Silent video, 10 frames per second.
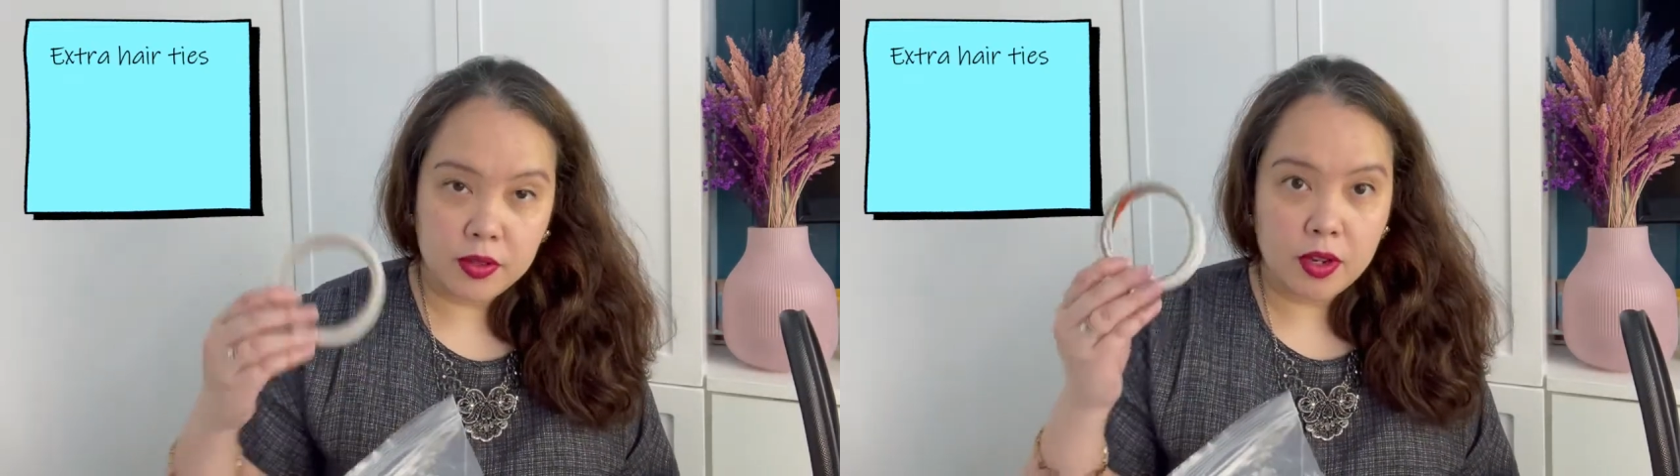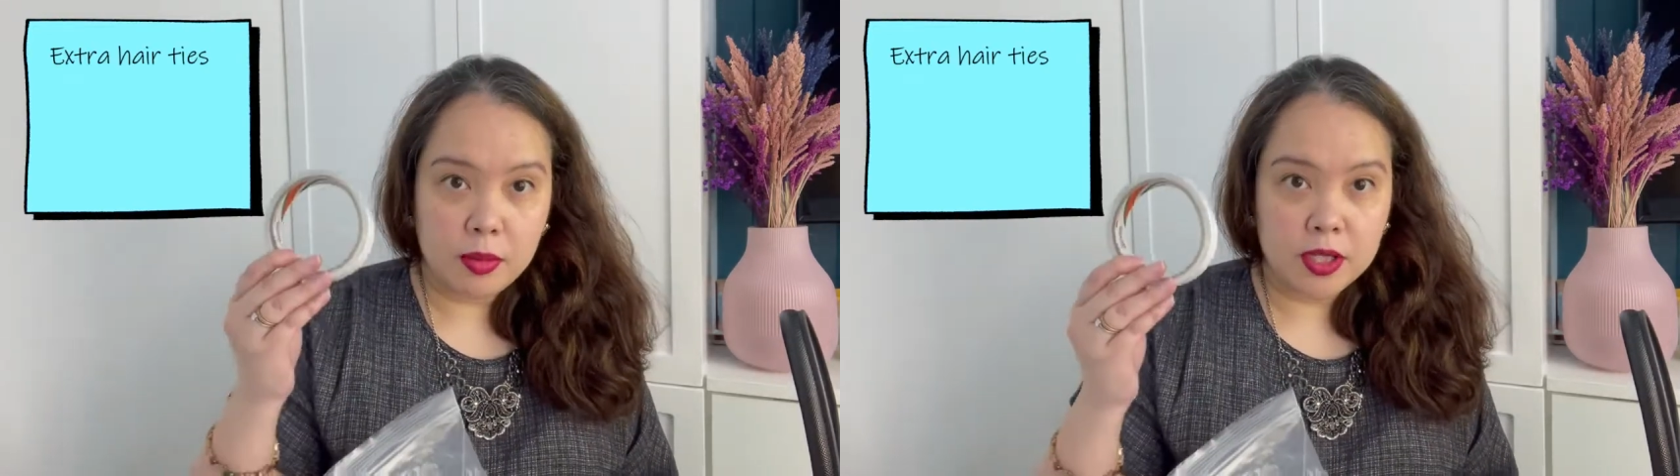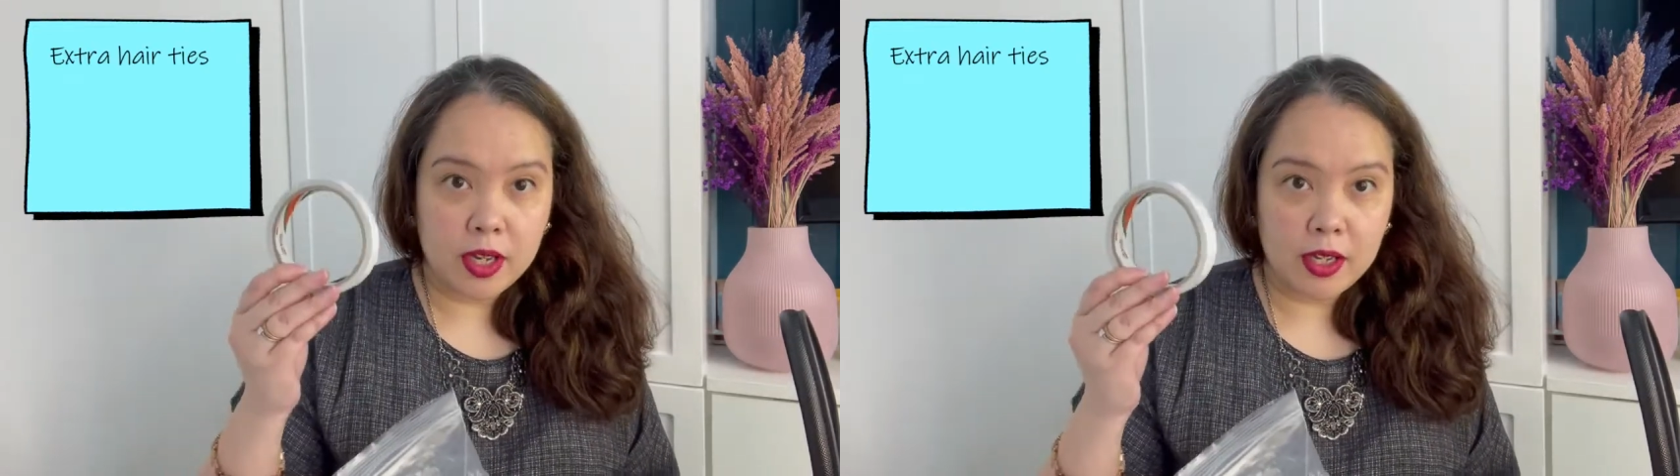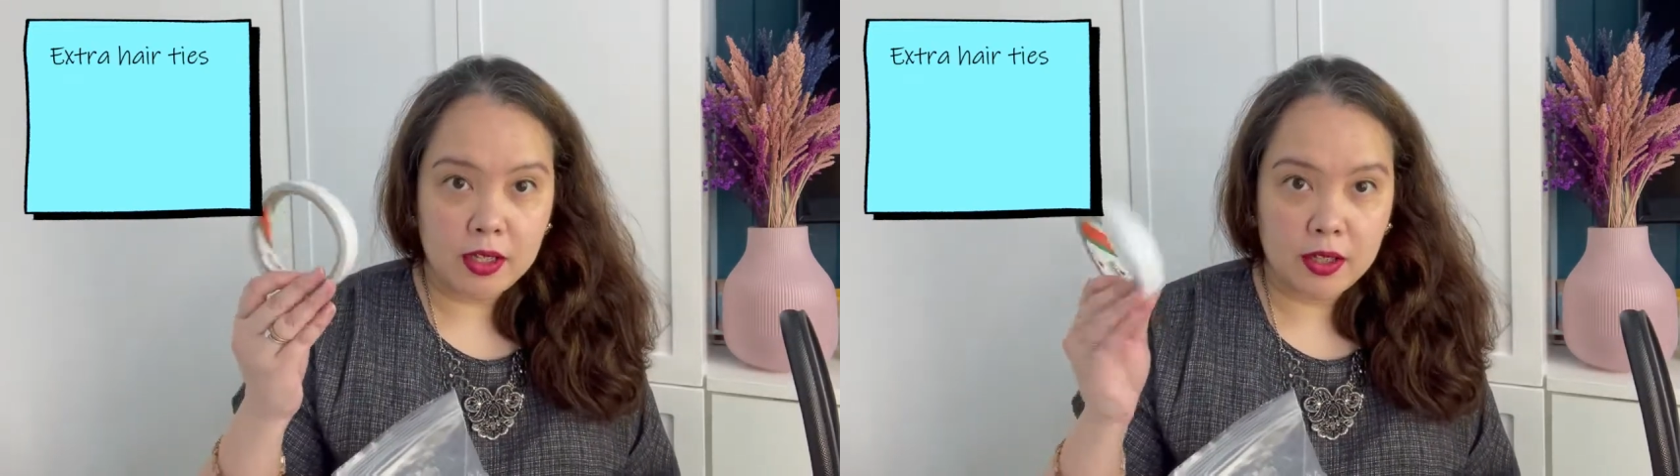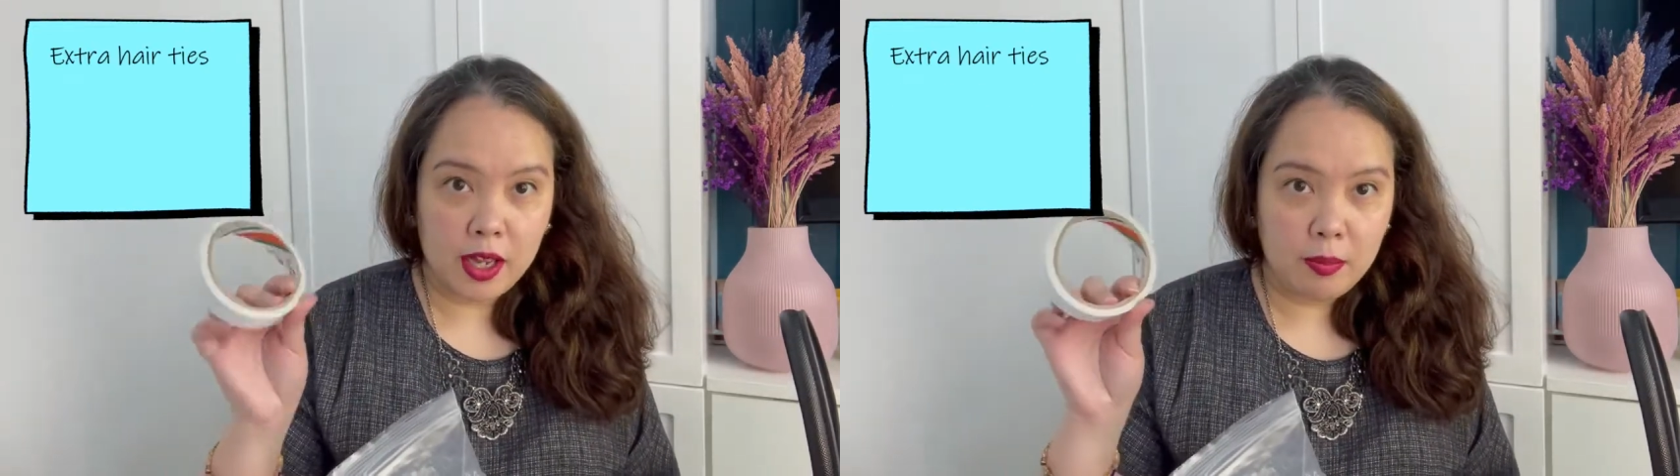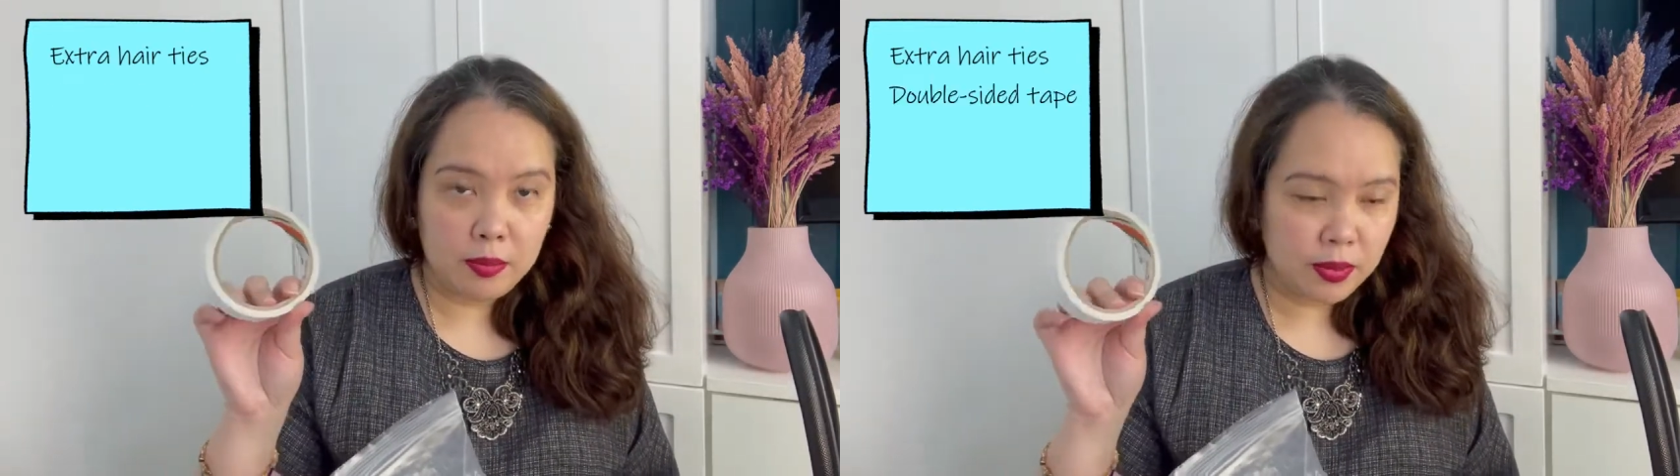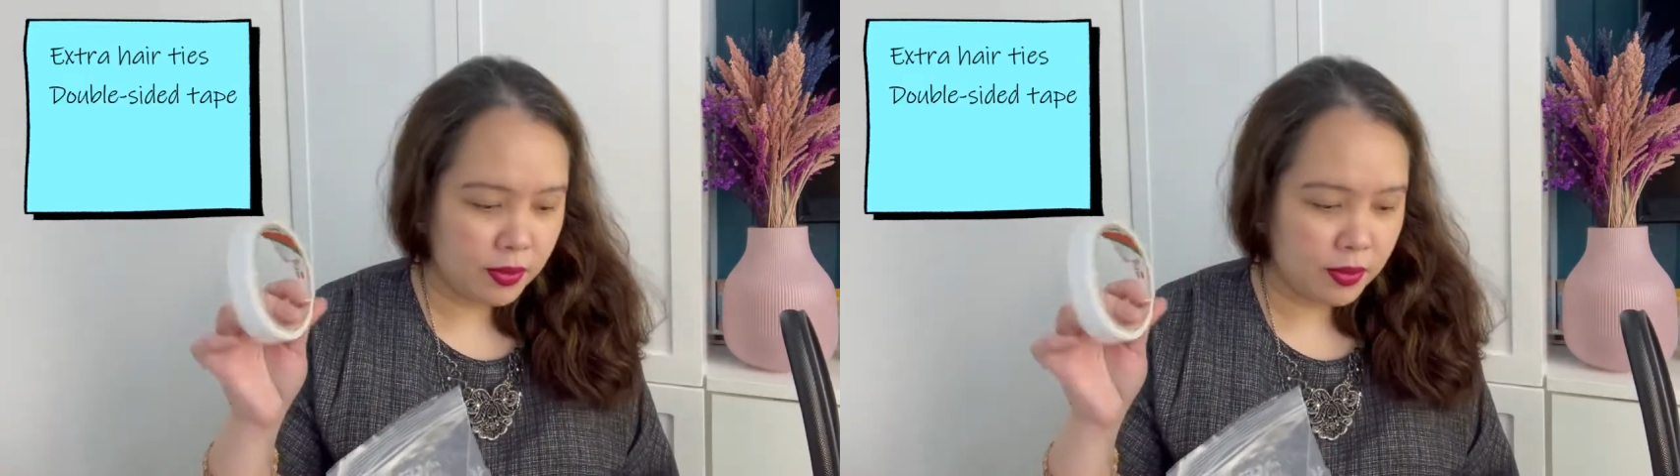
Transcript: double-sided tape.